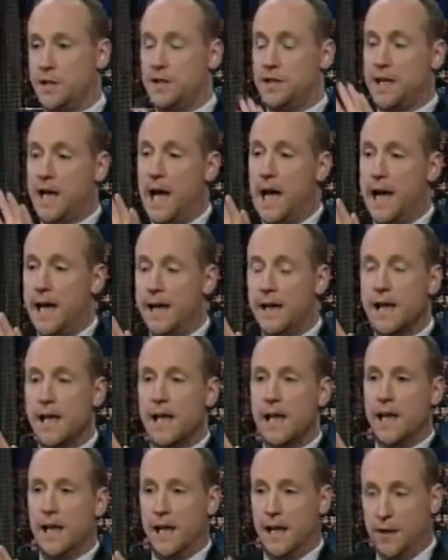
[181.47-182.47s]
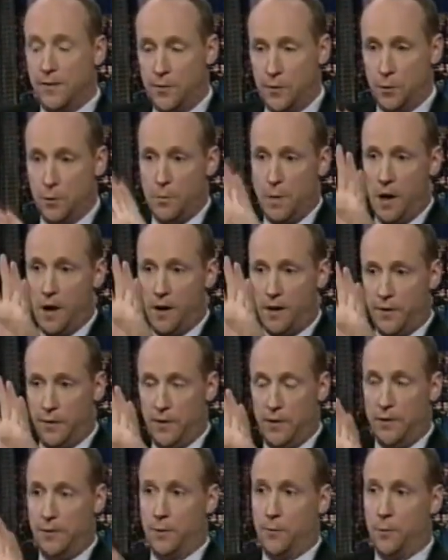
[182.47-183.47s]
this guy into
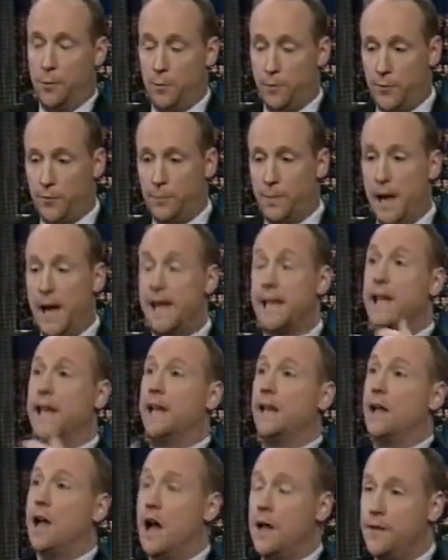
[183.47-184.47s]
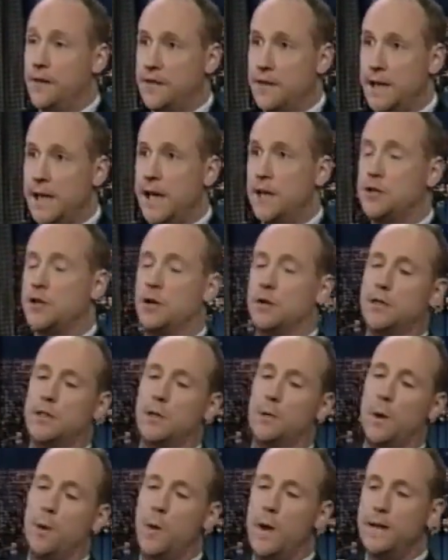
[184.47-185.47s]
America's living rooms by getting on the Today Show. So
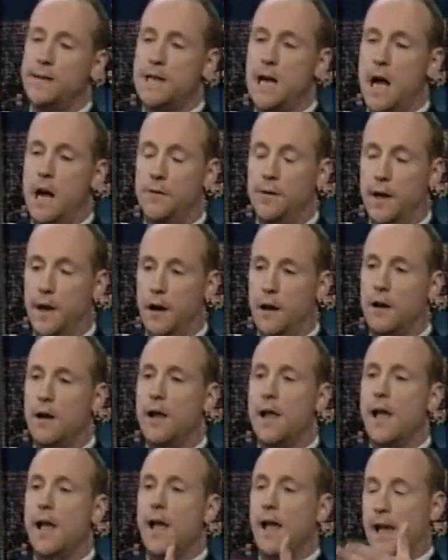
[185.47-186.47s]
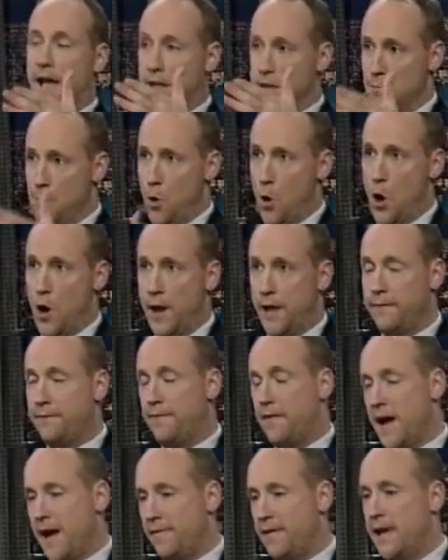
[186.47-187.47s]
we went down there in the morning,
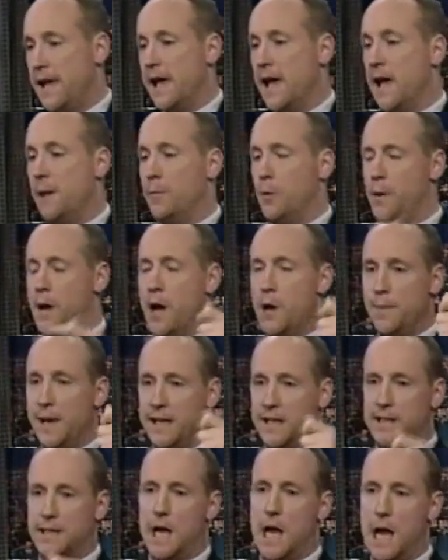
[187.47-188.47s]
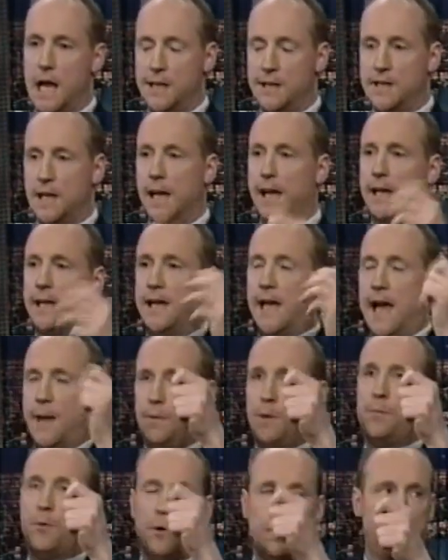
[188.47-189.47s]
5 a.m., and we all made signs like,
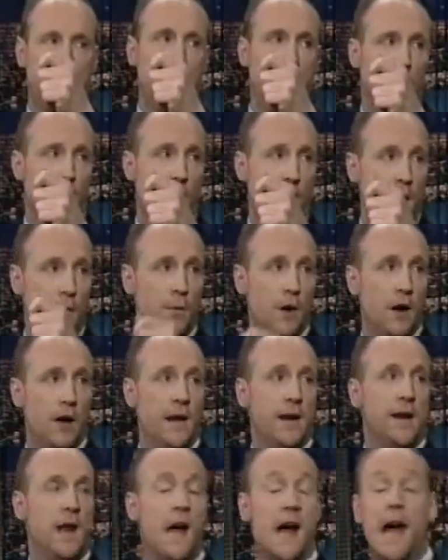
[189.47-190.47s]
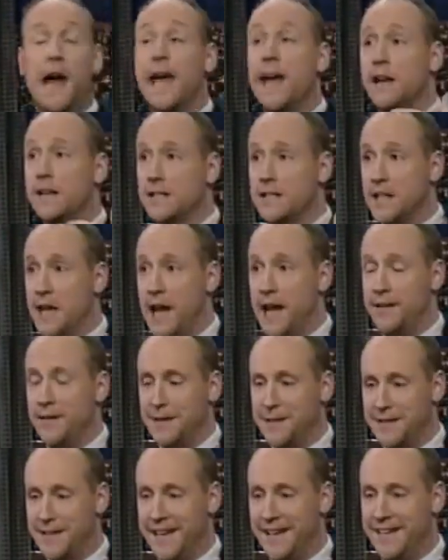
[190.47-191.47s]
Happy Birthday, Grandma. And I had a sign
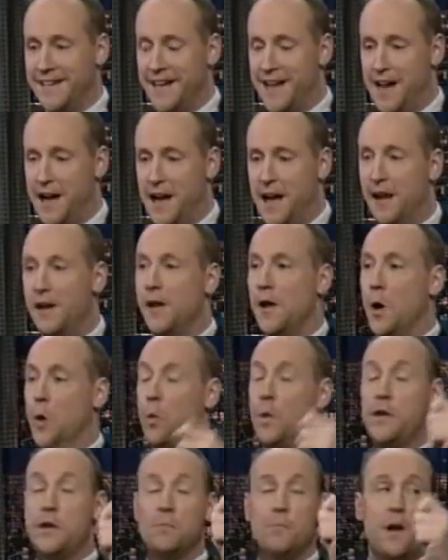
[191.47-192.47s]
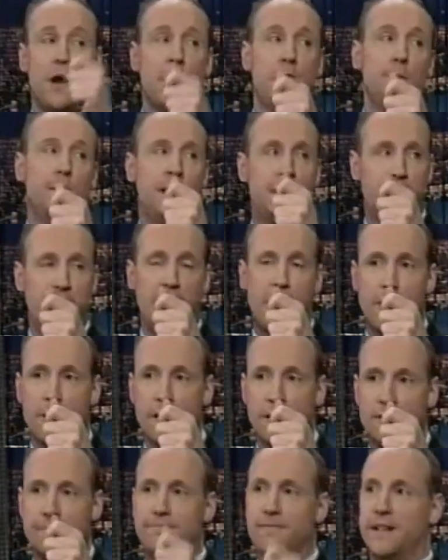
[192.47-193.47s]
that said, uh, Will you marry me,
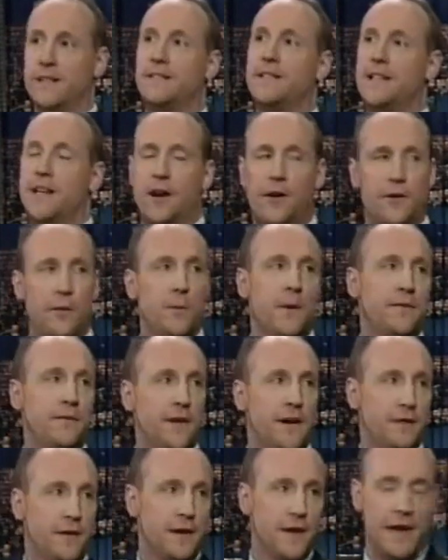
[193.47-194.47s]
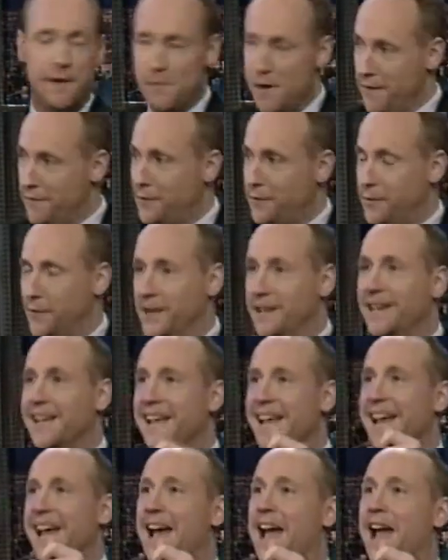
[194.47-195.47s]
Karen? And Karen's my favorite name, obviously.
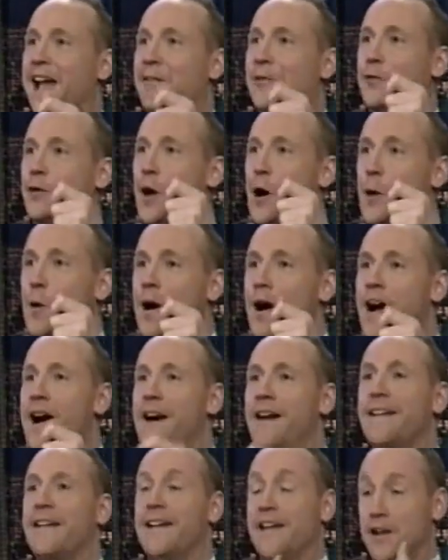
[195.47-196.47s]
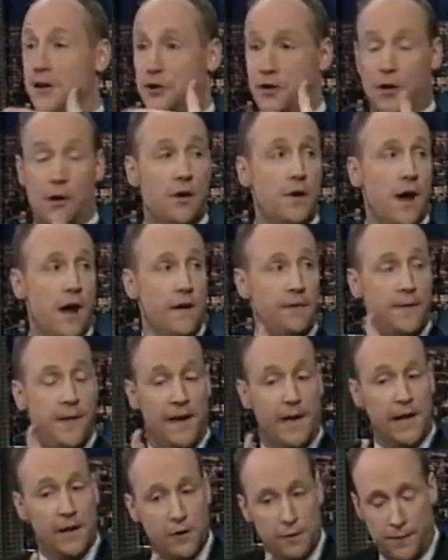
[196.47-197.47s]
Mm -hmm. And so, uh, sure enough, they
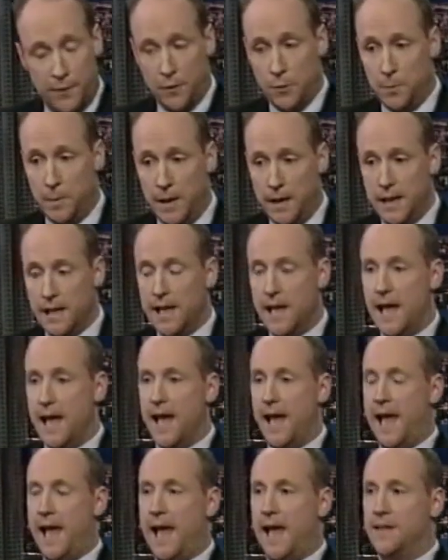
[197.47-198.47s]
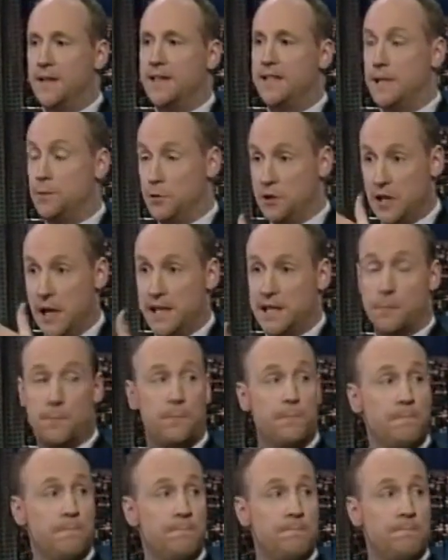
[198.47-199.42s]
interviewed me, and they said, would you like And it was